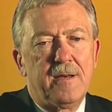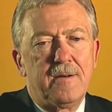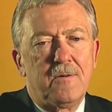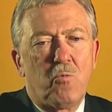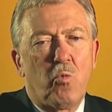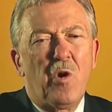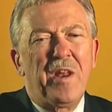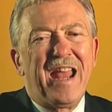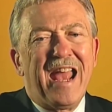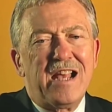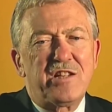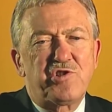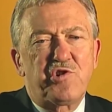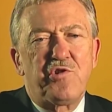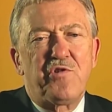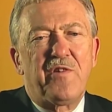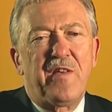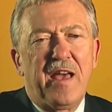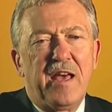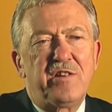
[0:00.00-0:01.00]
Uh, one
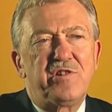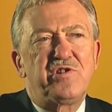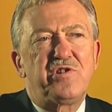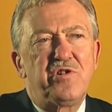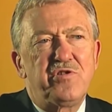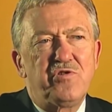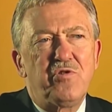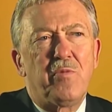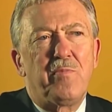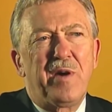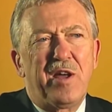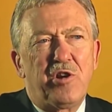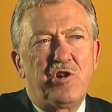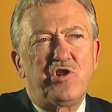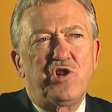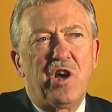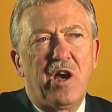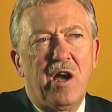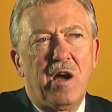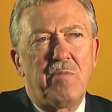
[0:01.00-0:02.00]
answer to that is to do a better
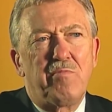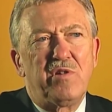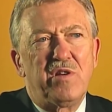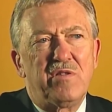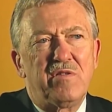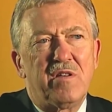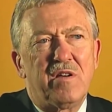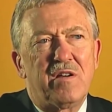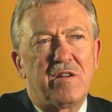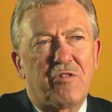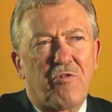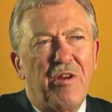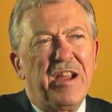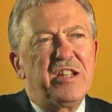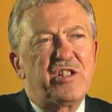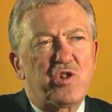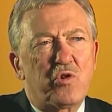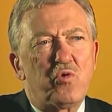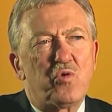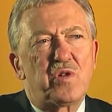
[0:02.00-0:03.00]
job in uh,
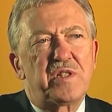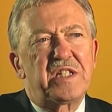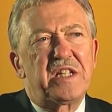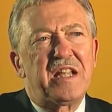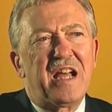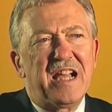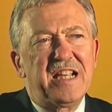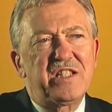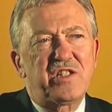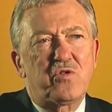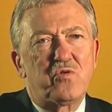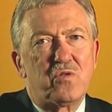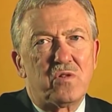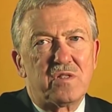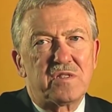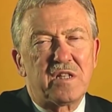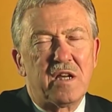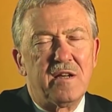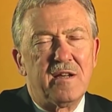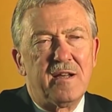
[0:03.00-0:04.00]
grade schools and high
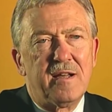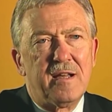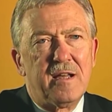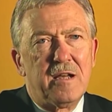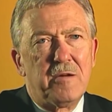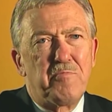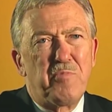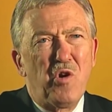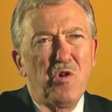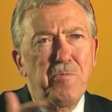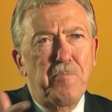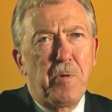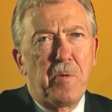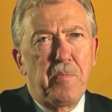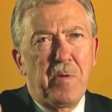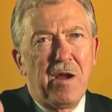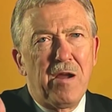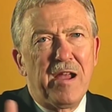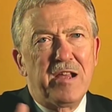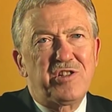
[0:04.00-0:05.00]
schools, both
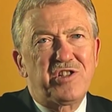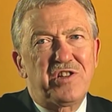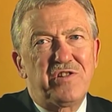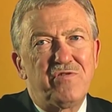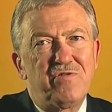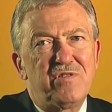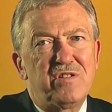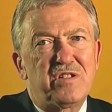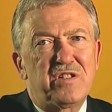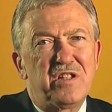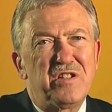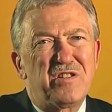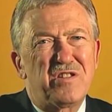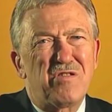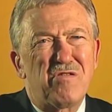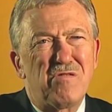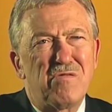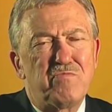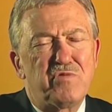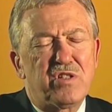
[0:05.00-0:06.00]
preparing students in
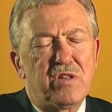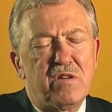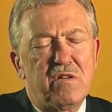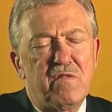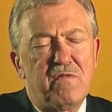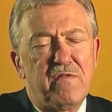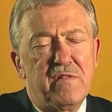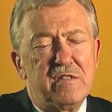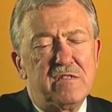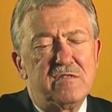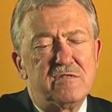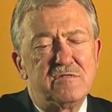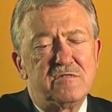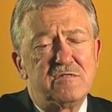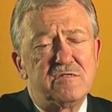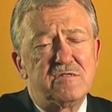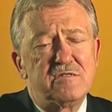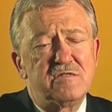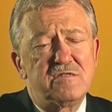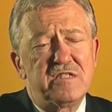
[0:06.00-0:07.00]
terms of
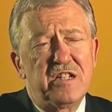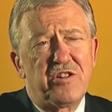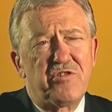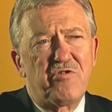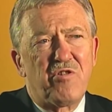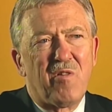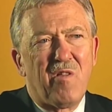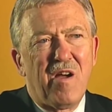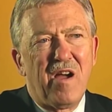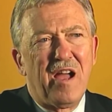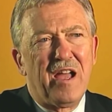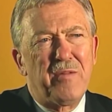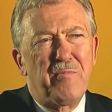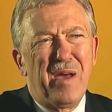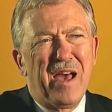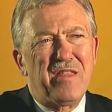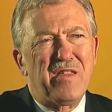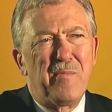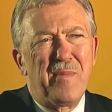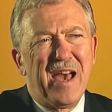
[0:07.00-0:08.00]
the underlying
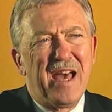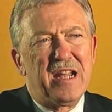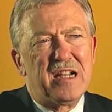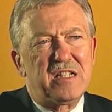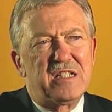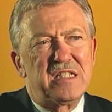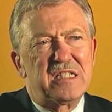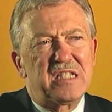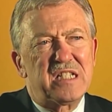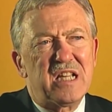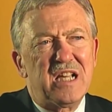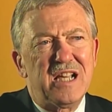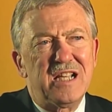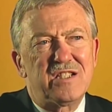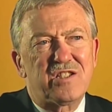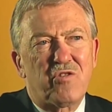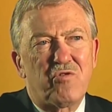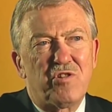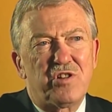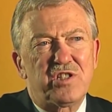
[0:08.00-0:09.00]
mathematics and
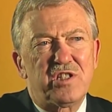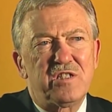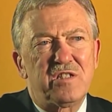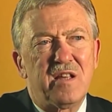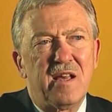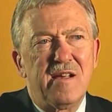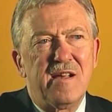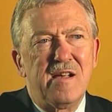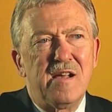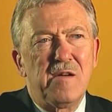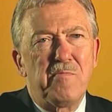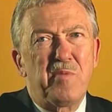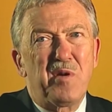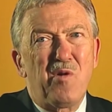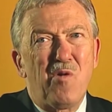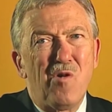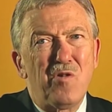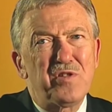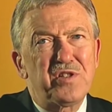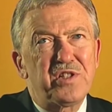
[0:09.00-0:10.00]
science courses,
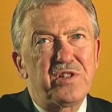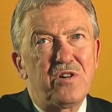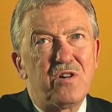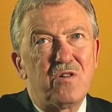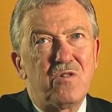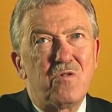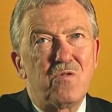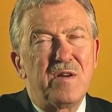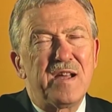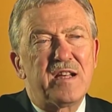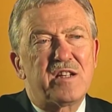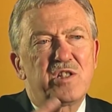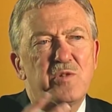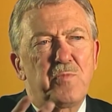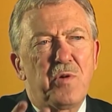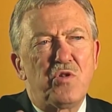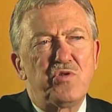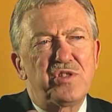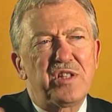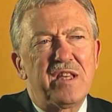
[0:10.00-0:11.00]
but also
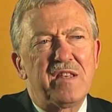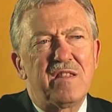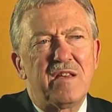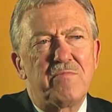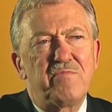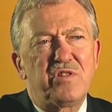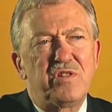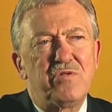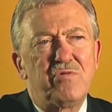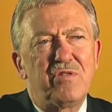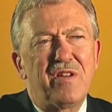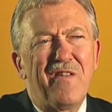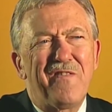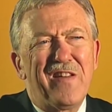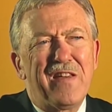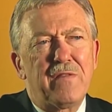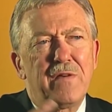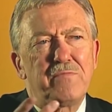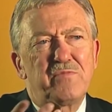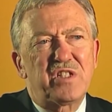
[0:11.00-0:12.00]
exposing them to
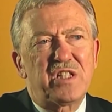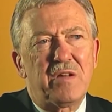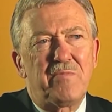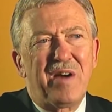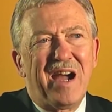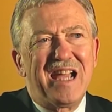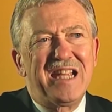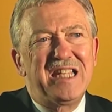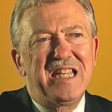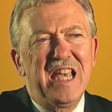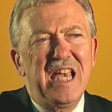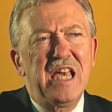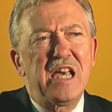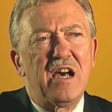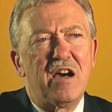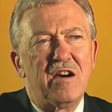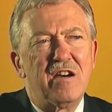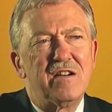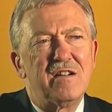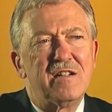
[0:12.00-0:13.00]
giving them some
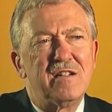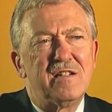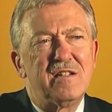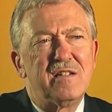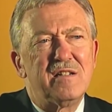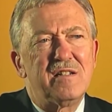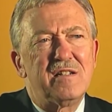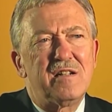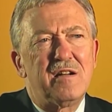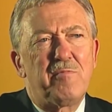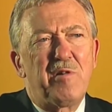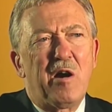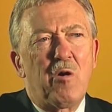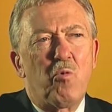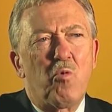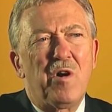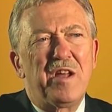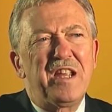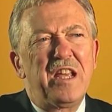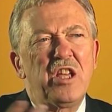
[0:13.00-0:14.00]
idea
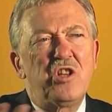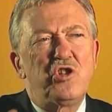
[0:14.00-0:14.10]
about what